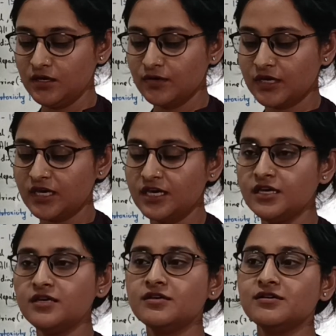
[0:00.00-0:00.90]

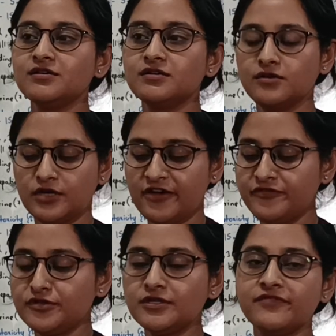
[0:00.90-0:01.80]
Okay, good
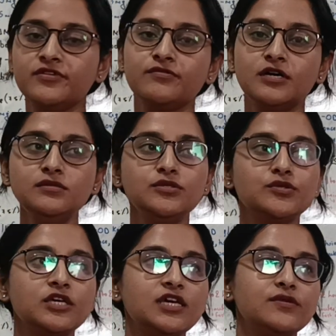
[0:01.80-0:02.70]
afternoon everyone.
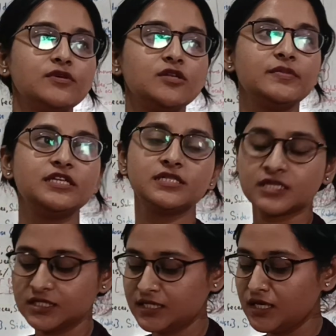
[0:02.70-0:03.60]
Today we will be
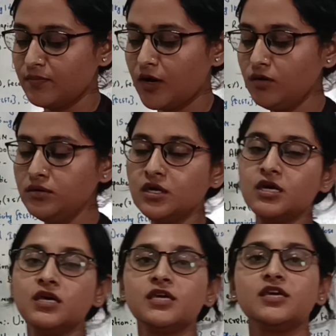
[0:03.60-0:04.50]
discussing about
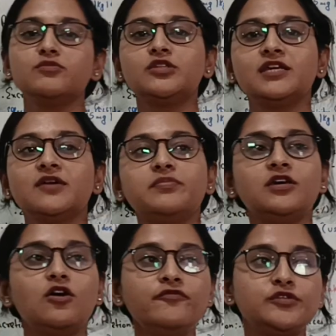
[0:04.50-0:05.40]
chemotherapy
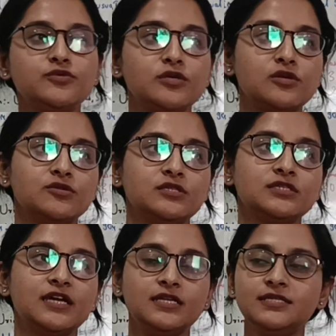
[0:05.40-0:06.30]
of
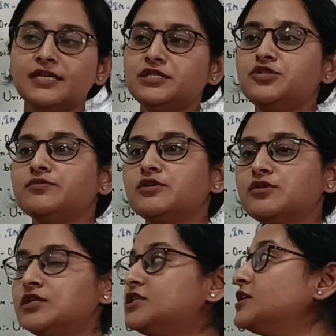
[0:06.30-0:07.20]
tuberculosis, that is
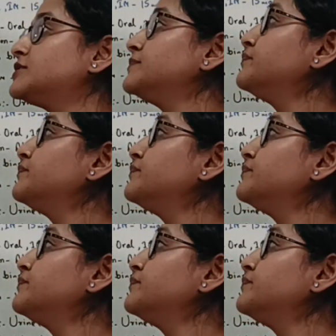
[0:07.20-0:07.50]
anti-tubercular drugs.